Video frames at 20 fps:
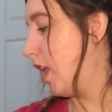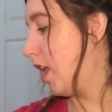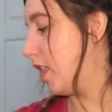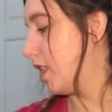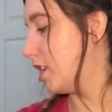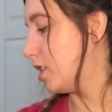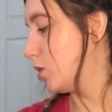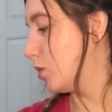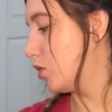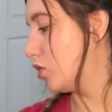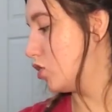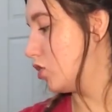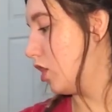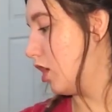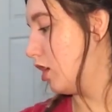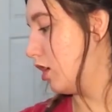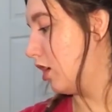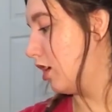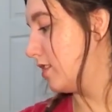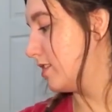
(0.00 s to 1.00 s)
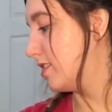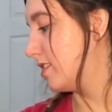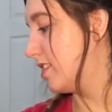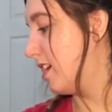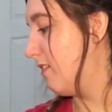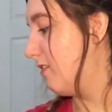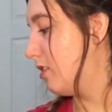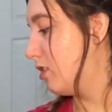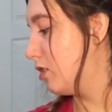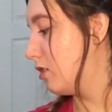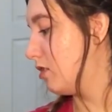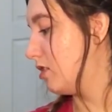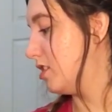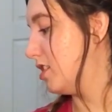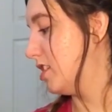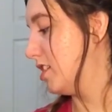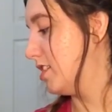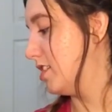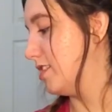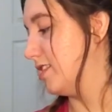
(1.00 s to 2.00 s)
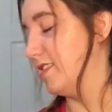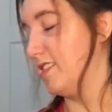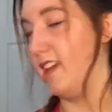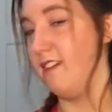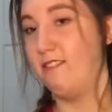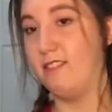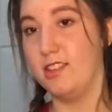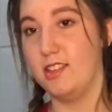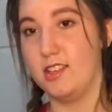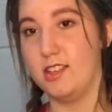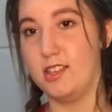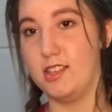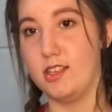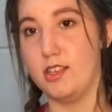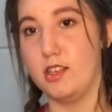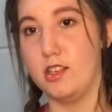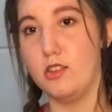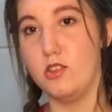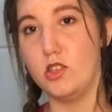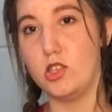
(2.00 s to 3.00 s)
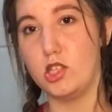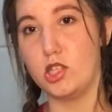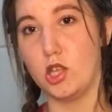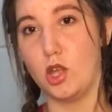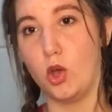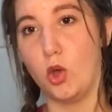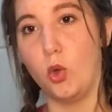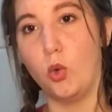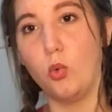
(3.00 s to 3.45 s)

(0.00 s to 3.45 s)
This was drawn on 7/13/17, so